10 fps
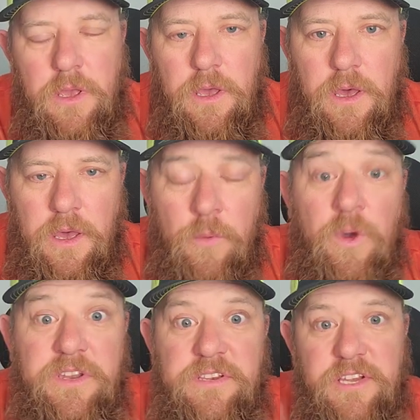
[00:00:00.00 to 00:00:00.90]
I
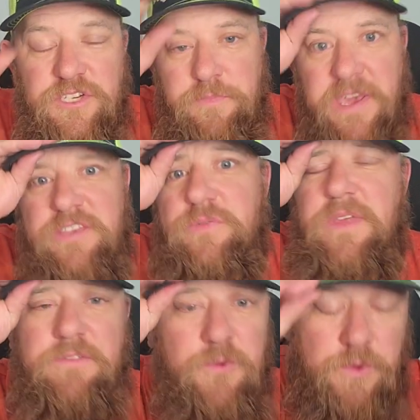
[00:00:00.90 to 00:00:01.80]
wanted to touch base with
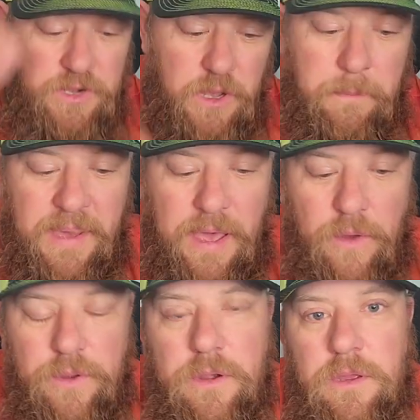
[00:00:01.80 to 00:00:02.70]
everyone
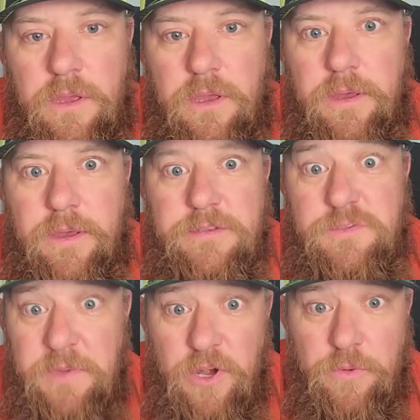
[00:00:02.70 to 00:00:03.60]
about
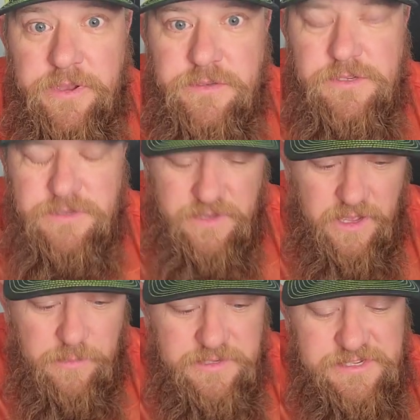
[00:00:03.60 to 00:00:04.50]
spinner reels.
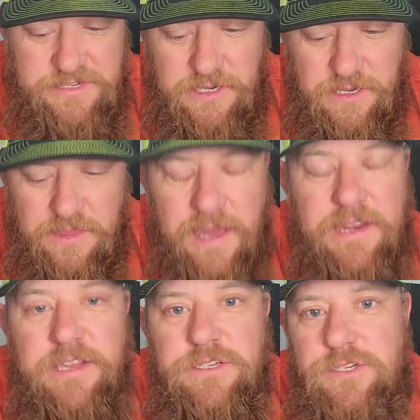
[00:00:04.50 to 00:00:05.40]
I've been seeing a lot
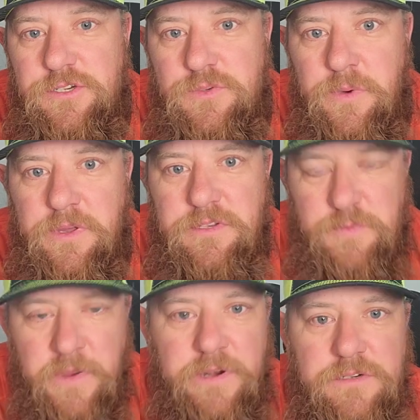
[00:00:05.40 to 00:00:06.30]
of issues with
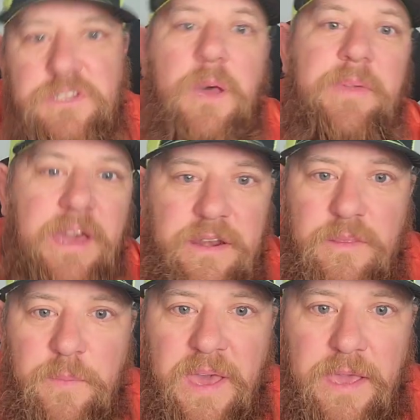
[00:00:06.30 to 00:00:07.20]
spinners coming out of
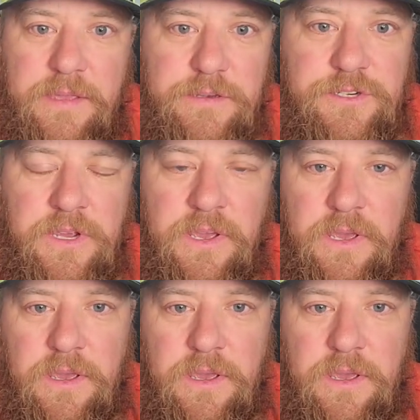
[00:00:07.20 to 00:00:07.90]
the package